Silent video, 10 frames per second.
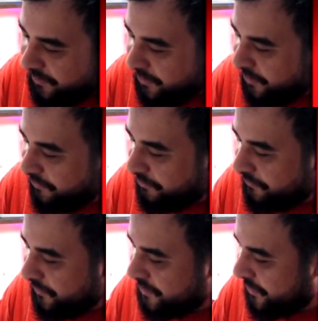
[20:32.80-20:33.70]
of
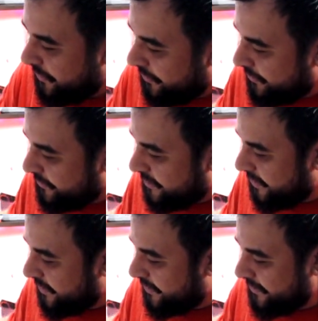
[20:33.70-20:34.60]
reverse holos
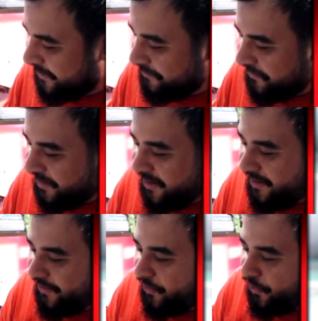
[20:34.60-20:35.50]
and
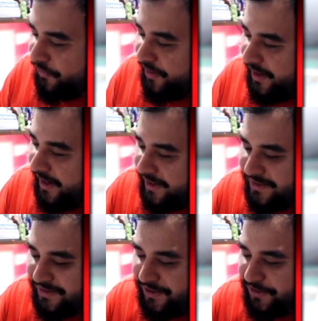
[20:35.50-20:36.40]
all the like.
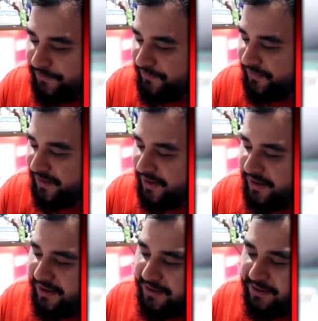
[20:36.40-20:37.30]
So
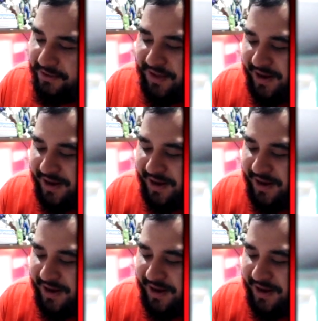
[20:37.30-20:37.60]
that